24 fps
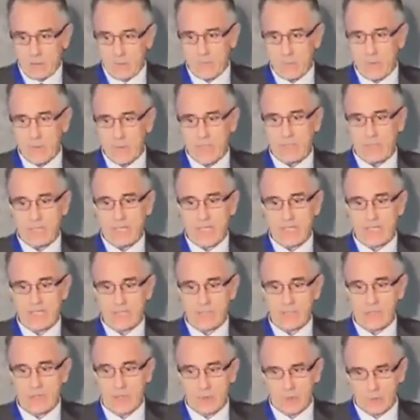hasn't launched
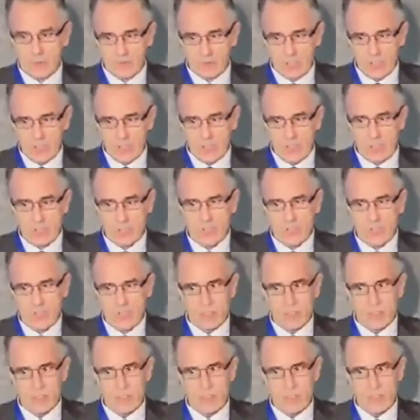into the geostationary
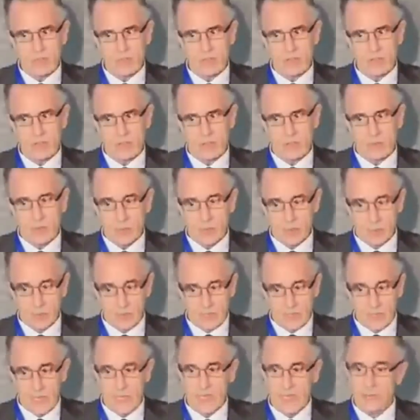orbit yet, but I
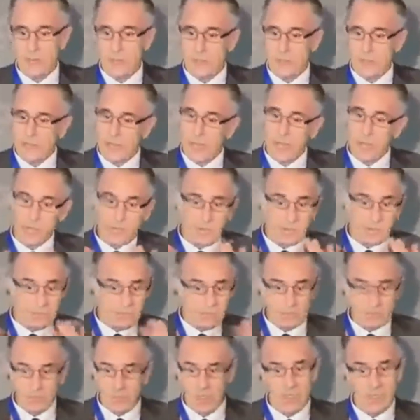mean, they're, they're doing very
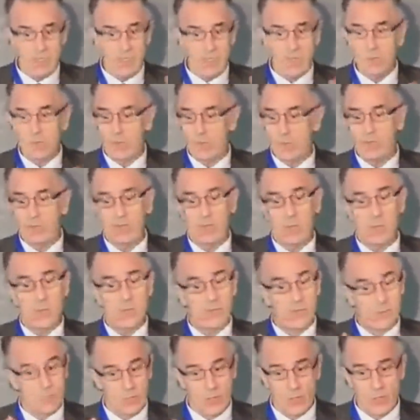well, and their progress is going
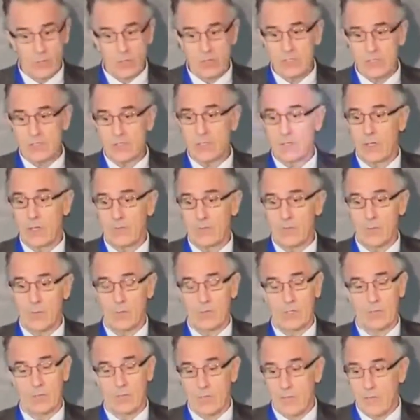forward amazingly
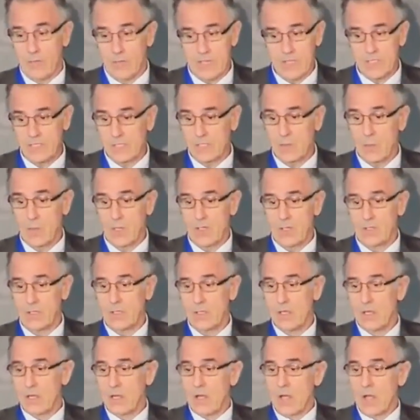well.
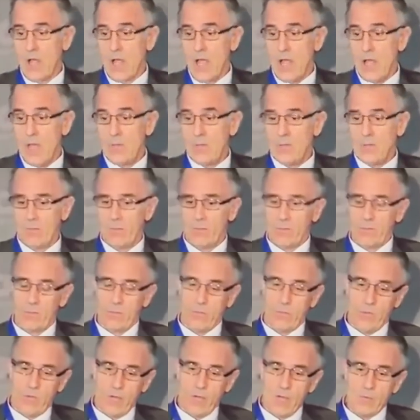Um, What I'm
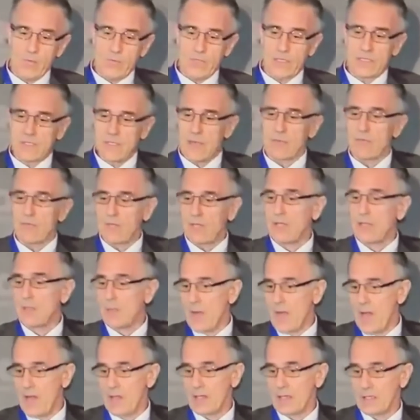discovering in the market,
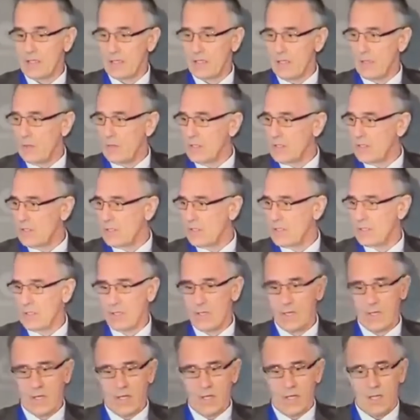though, is that
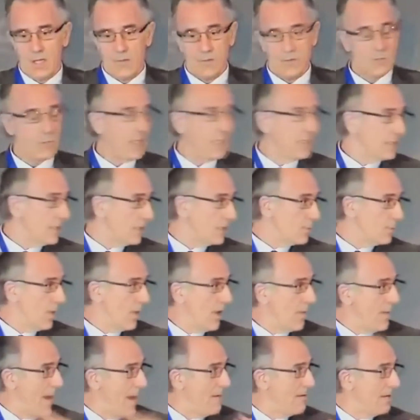uh, SpaceX
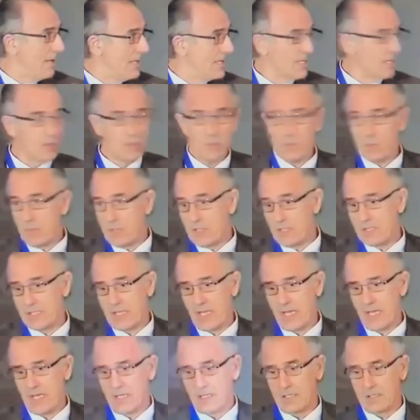primarily seems to be
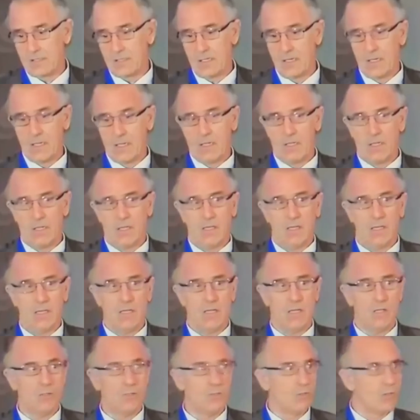selling
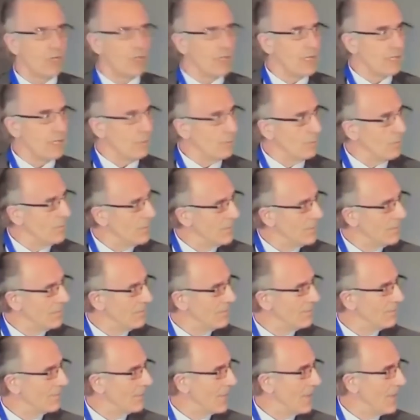uh, a dream,
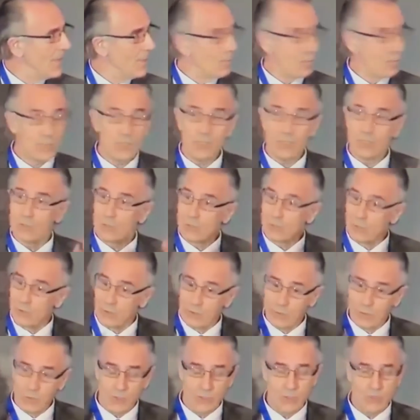which is good. We
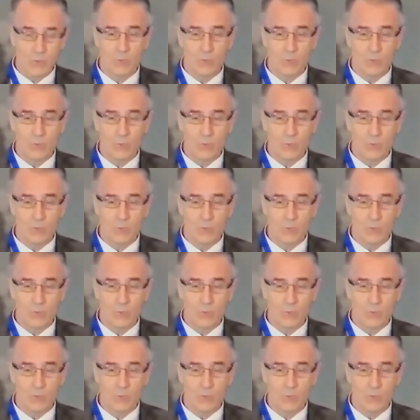should all